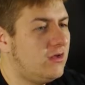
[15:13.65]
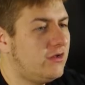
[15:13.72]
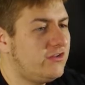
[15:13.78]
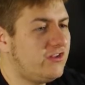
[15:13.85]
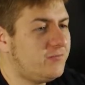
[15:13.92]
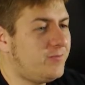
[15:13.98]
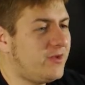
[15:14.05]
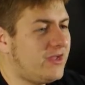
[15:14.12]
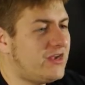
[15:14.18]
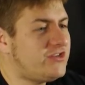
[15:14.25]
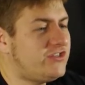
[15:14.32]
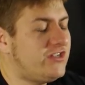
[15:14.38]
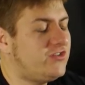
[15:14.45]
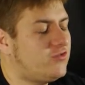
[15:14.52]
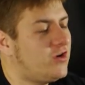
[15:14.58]
Just because
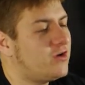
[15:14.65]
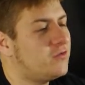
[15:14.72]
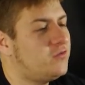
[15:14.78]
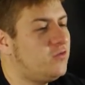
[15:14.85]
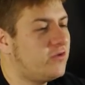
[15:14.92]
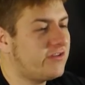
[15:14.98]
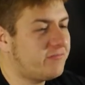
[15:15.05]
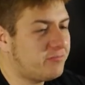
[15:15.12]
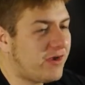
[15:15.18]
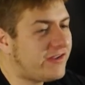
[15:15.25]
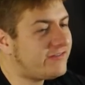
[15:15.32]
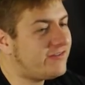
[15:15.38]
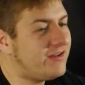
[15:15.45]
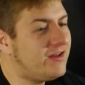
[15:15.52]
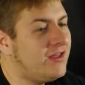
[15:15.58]
she struggles to
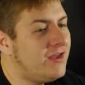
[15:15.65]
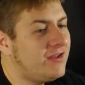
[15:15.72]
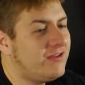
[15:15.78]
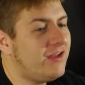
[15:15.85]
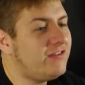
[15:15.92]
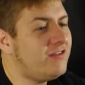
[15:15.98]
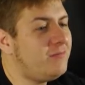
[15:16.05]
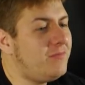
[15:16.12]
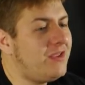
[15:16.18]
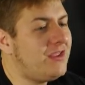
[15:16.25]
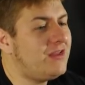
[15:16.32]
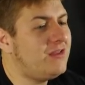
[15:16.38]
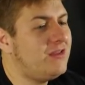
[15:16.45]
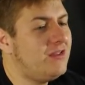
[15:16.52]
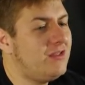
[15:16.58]
express it doesn't
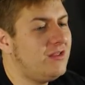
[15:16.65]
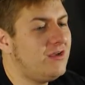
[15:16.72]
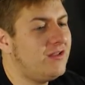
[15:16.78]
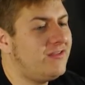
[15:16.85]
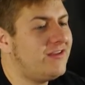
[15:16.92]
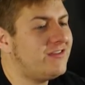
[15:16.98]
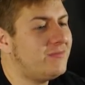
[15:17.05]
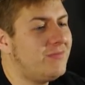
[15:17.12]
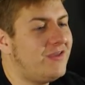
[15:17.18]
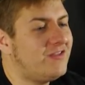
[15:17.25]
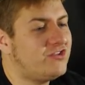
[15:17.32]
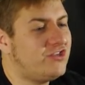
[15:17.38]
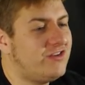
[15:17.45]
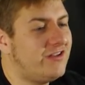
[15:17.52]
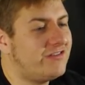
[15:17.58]
mean it doesn't mean
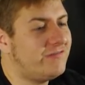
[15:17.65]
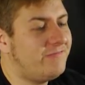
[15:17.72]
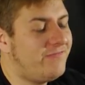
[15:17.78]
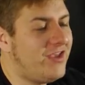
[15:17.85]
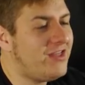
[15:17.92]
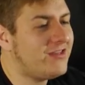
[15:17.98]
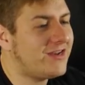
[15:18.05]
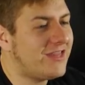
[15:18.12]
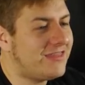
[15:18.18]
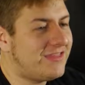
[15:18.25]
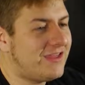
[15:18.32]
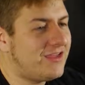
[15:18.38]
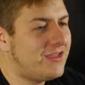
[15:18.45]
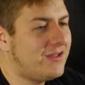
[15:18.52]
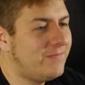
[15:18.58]
that she doesn't feel
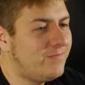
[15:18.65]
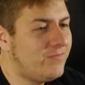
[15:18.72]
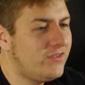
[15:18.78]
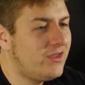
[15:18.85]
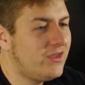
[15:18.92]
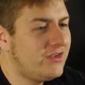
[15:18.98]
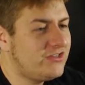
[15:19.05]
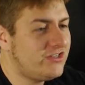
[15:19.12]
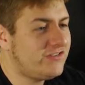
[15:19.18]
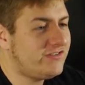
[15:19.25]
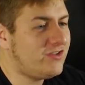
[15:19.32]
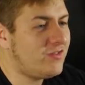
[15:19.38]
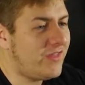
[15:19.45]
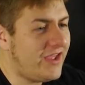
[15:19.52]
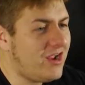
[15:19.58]
anything. She's
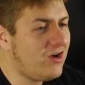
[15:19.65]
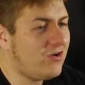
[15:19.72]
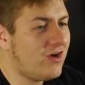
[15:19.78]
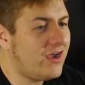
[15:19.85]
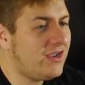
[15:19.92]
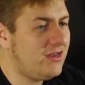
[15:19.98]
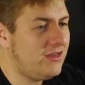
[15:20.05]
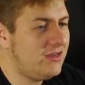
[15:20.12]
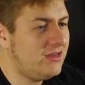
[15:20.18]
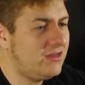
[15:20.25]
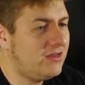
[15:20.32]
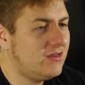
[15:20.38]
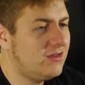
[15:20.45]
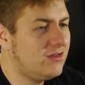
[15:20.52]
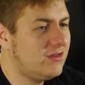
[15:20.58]
still there, right?
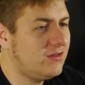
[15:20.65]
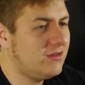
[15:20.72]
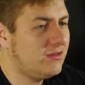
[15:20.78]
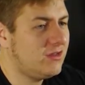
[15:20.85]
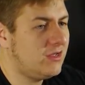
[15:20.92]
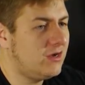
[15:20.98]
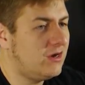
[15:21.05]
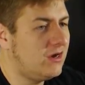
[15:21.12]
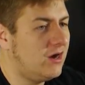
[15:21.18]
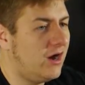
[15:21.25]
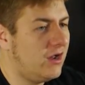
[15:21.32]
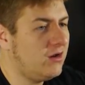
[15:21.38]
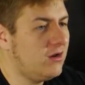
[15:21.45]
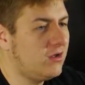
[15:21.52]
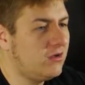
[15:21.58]
Oh, I
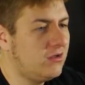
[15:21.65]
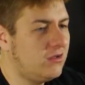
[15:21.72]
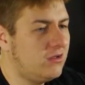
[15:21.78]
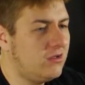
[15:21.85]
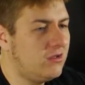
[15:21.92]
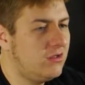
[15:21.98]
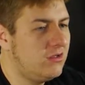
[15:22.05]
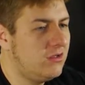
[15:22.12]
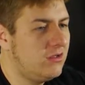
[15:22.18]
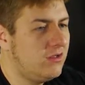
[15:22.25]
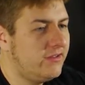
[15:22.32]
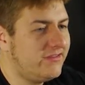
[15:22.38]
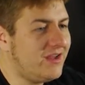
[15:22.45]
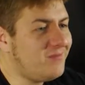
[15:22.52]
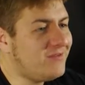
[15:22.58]
don't know.
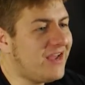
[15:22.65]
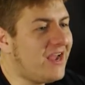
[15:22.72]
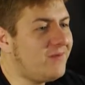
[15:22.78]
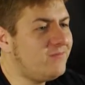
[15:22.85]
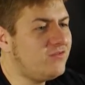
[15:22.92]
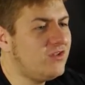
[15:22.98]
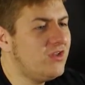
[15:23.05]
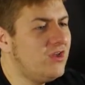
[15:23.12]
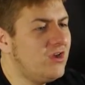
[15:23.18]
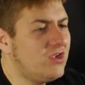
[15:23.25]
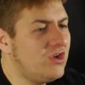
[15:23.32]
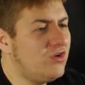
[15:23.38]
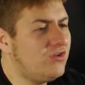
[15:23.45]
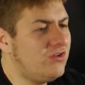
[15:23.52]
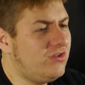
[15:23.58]
Sometimes
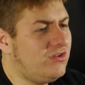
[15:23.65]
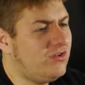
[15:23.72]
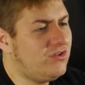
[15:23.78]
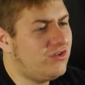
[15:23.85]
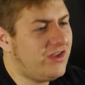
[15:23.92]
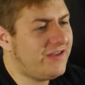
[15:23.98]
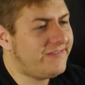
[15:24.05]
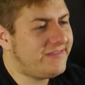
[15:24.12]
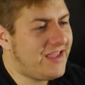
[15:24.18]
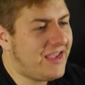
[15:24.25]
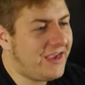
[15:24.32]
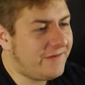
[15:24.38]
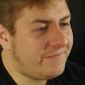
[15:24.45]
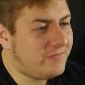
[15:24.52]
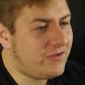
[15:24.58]
you just
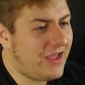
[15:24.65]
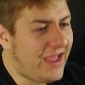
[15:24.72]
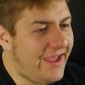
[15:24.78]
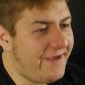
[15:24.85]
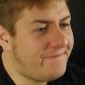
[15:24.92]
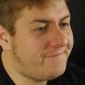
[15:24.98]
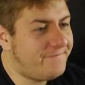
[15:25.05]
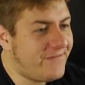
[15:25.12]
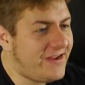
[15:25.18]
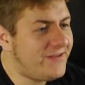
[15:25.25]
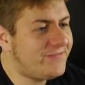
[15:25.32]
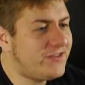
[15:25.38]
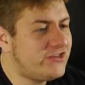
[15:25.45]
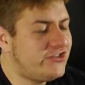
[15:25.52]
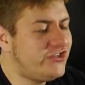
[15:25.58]
have to have
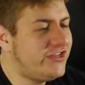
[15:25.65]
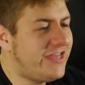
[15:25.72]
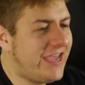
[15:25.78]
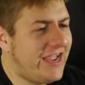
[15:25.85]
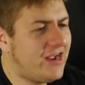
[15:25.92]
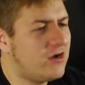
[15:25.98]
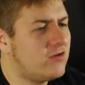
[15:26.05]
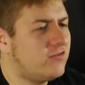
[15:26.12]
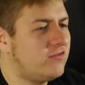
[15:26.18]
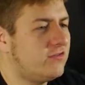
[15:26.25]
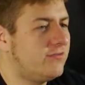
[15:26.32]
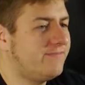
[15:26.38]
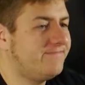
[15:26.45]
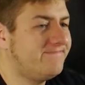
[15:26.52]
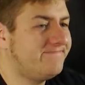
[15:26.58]
faith that she cares.
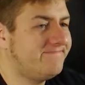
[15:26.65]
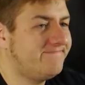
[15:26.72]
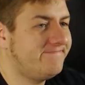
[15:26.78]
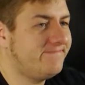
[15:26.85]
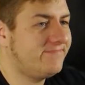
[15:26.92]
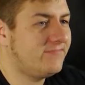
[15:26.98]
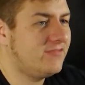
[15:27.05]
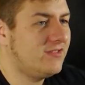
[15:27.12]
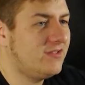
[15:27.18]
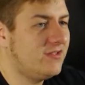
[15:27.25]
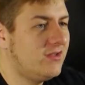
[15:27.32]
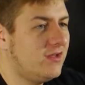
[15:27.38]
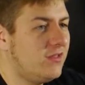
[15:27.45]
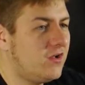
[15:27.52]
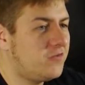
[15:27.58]

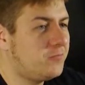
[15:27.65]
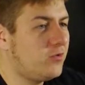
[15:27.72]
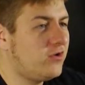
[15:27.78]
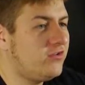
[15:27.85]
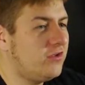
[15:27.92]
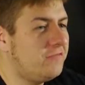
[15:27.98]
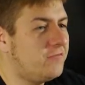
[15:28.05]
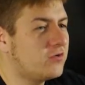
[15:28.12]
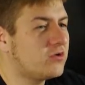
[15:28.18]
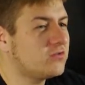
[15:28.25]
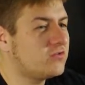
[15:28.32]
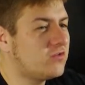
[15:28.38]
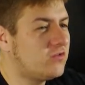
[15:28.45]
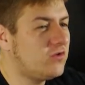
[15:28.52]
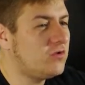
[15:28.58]
That's pretty
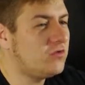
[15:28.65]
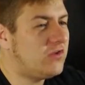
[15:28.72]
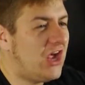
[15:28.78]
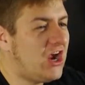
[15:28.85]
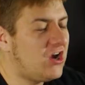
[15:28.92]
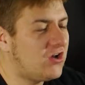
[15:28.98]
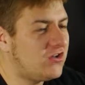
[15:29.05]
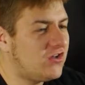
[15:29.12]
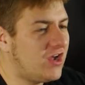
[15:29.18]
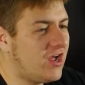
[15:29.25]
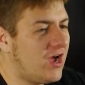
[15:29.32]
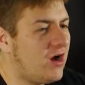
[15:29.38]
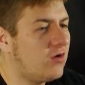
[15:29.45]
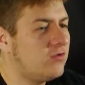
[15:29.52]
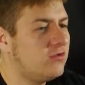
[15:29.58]
difficult to do day in and day
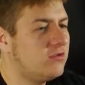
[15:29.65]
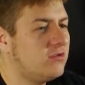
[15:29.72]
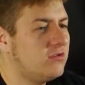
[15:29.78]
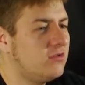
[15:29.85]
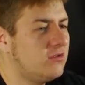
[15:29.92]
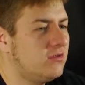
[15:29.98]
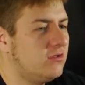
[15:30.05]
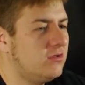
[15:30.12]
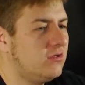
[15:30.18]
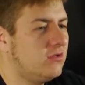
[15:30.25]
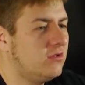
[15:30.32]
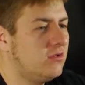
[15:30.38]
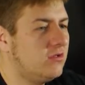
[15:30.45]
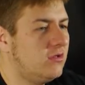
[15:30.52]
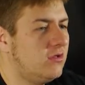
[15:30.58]
out.
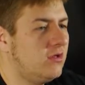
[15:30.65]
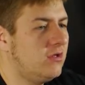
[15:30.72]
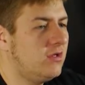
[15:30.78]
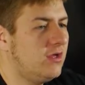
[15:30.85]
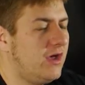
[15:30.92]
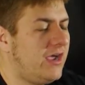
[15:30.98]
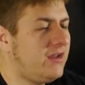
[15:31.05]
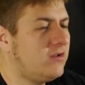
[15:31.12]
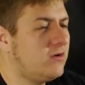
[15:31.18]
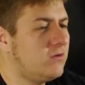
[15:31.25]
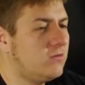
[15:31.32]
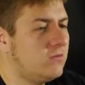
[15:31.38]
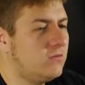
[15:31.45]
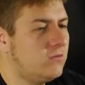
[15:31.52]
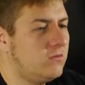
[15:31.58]
I
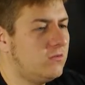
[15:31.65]
know.